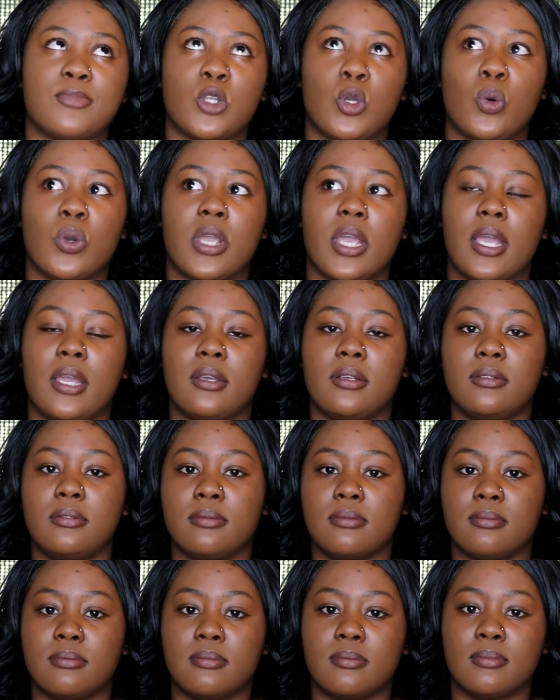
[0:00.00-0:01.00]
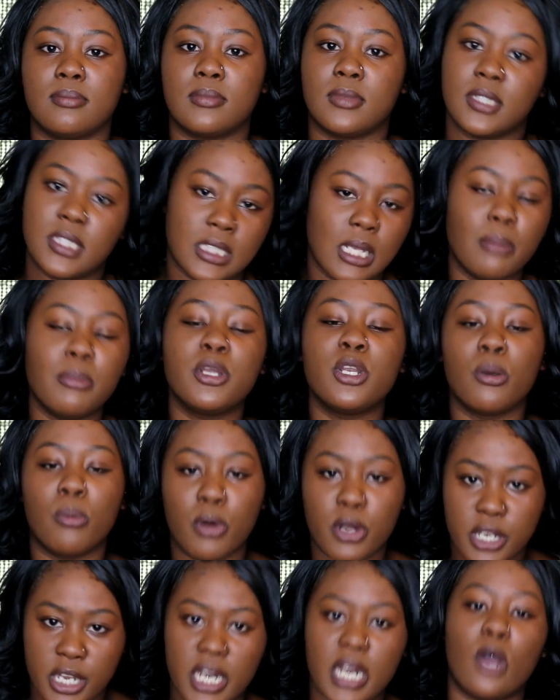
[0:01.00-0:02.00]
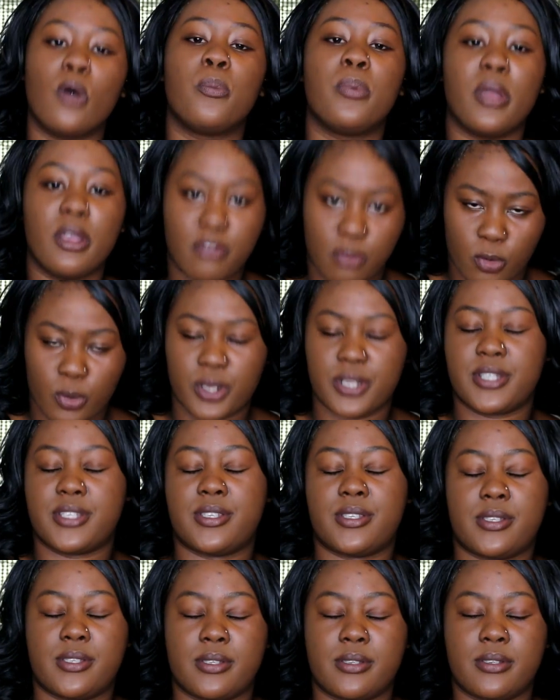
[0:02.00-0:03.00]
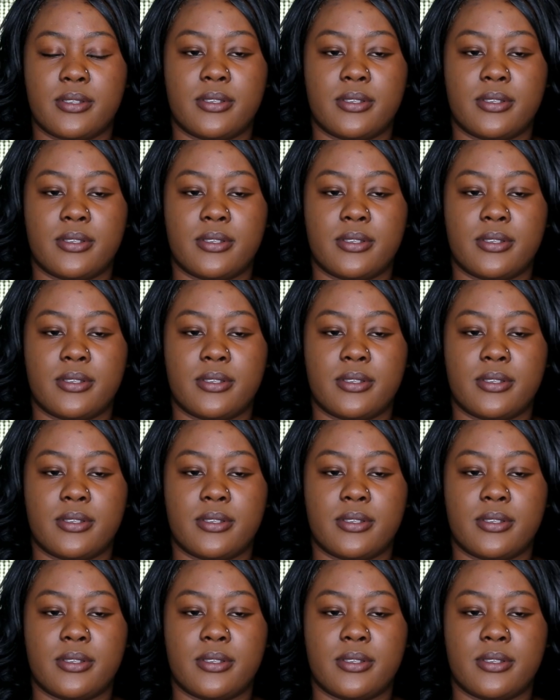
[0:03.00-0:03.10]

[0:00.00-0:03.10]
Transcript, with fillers: Okay, send me the money and I'll pay for it.